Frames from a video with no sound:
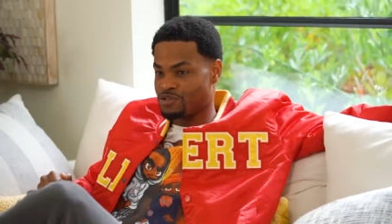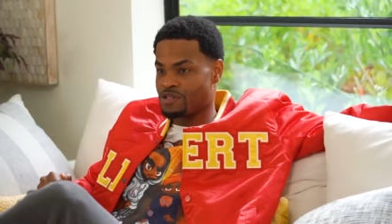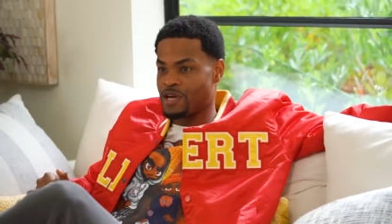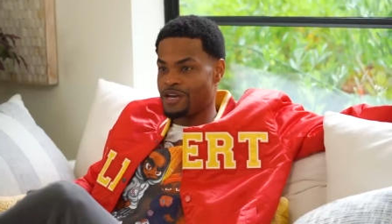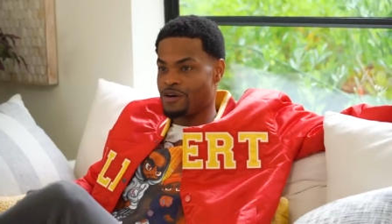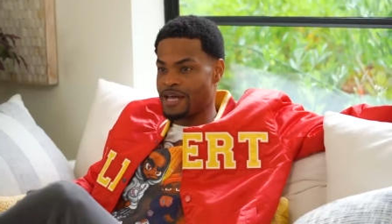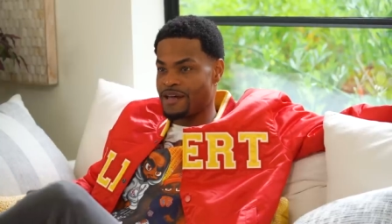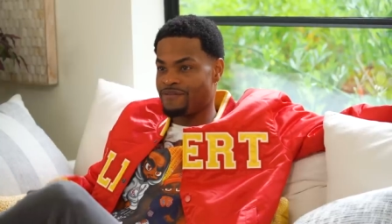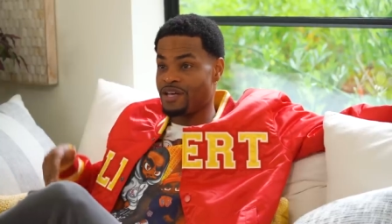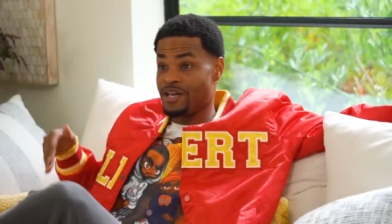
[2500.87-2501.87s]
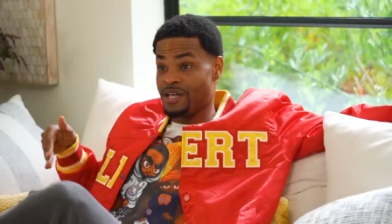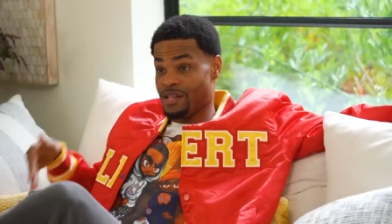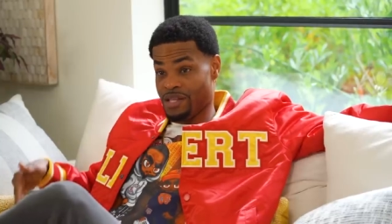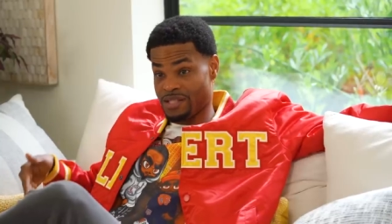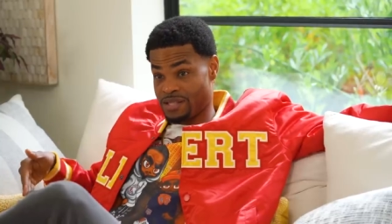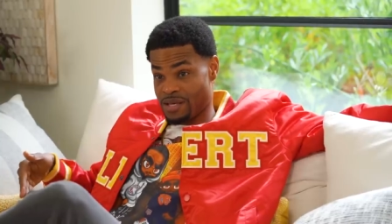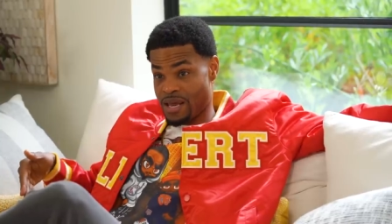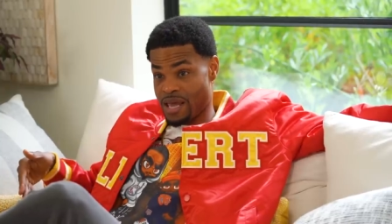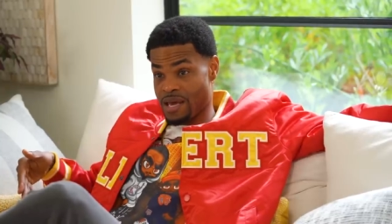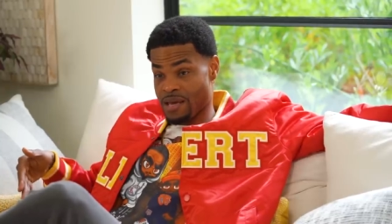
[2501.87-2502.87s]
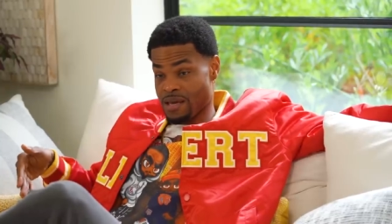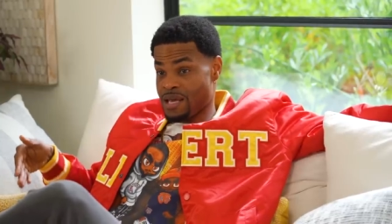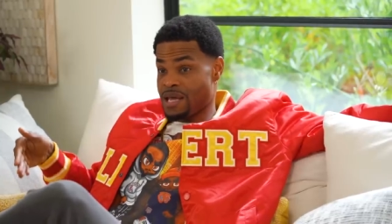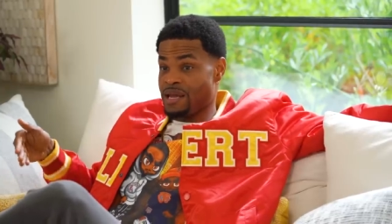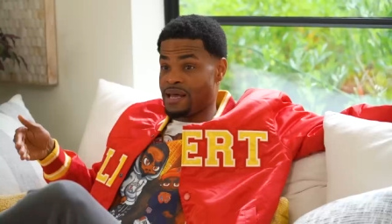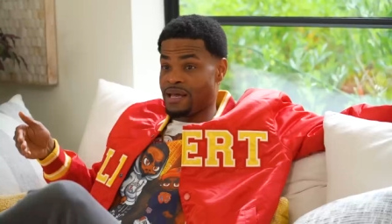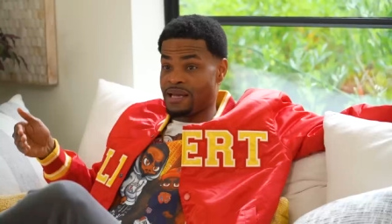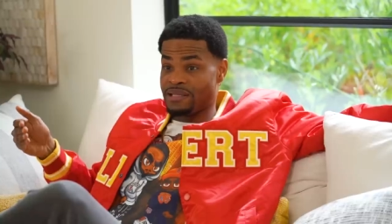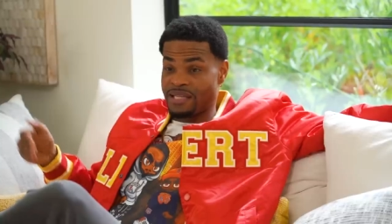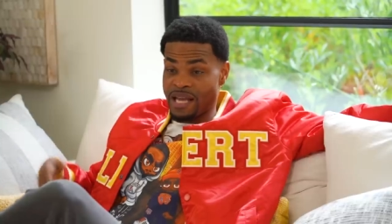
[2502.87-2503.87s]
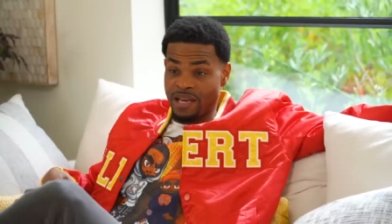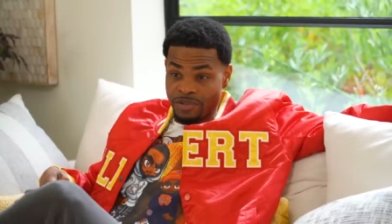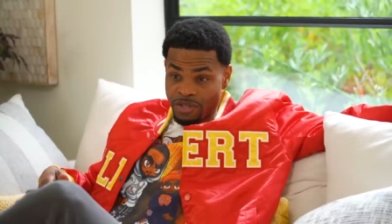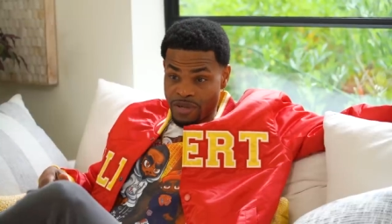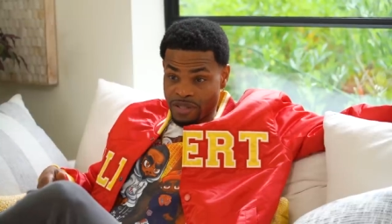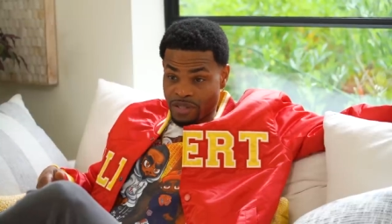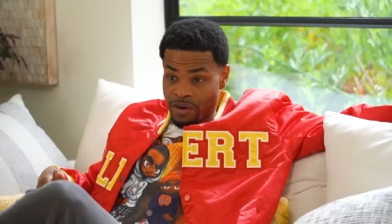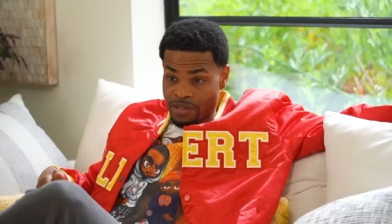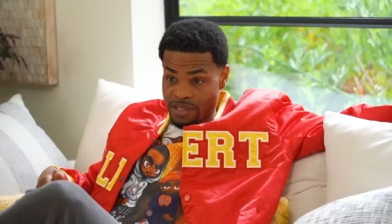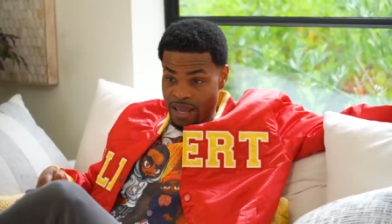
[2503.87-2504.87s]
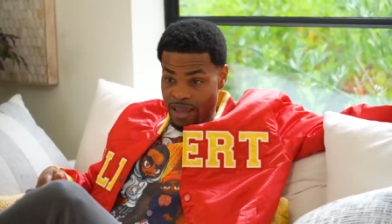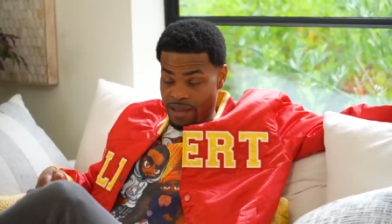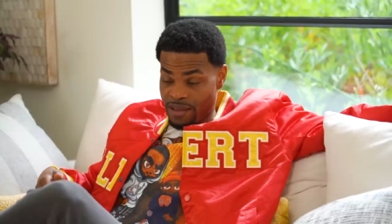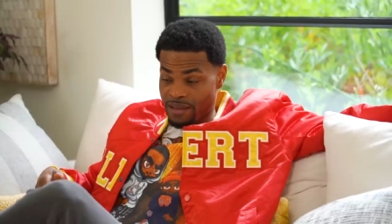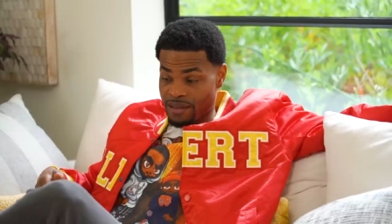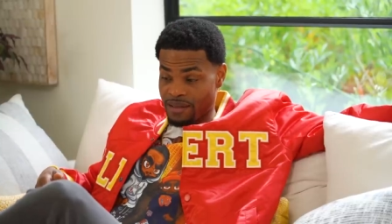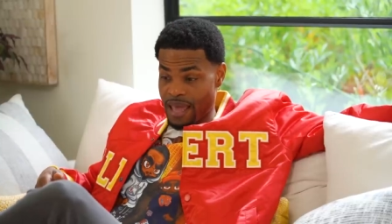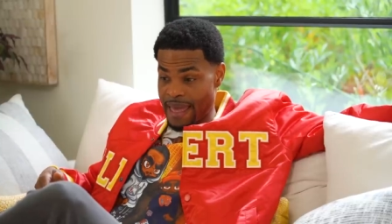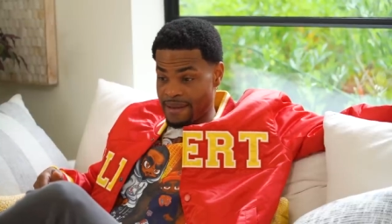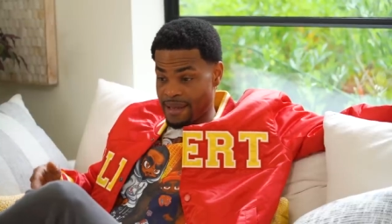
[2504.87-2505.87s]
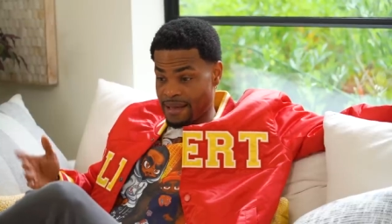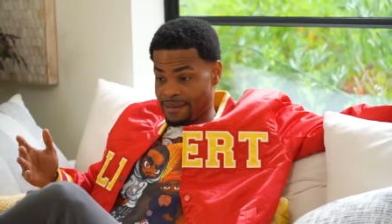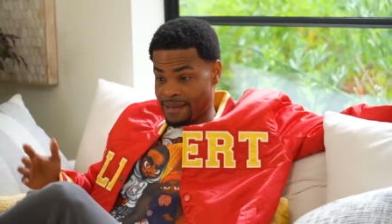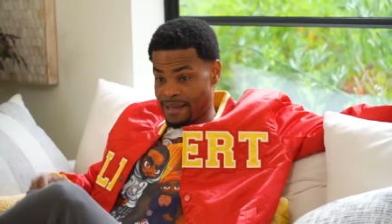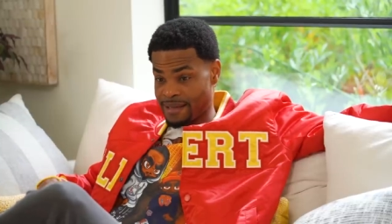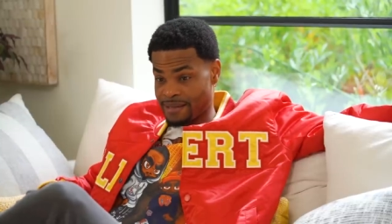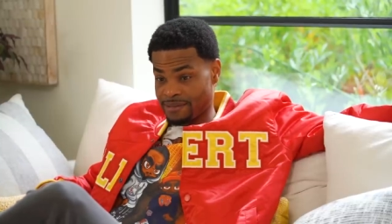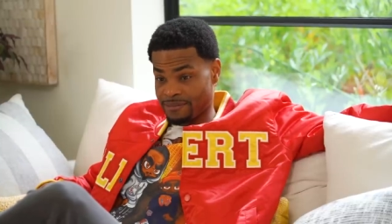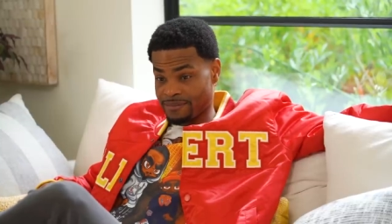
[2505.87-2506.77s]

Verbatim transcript: So I know I have this today and I got a stand up show on Thursday and then like